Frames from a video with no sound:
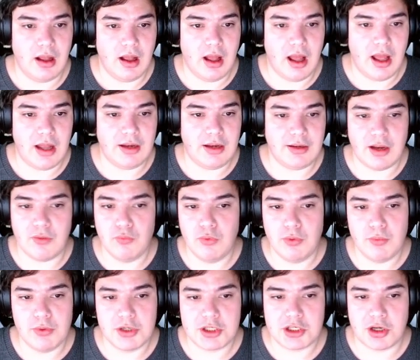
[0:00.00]
And then we
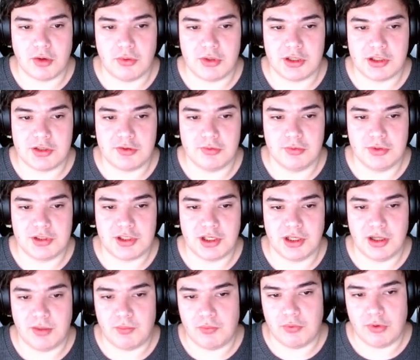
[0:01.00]
will show the
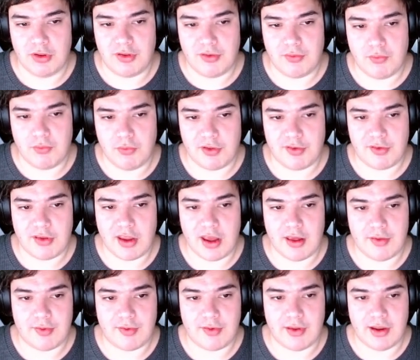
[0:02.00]
tooltip with
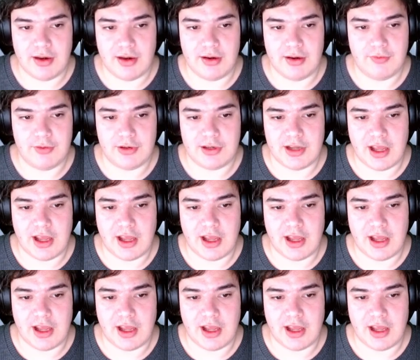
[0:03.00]
test, and if it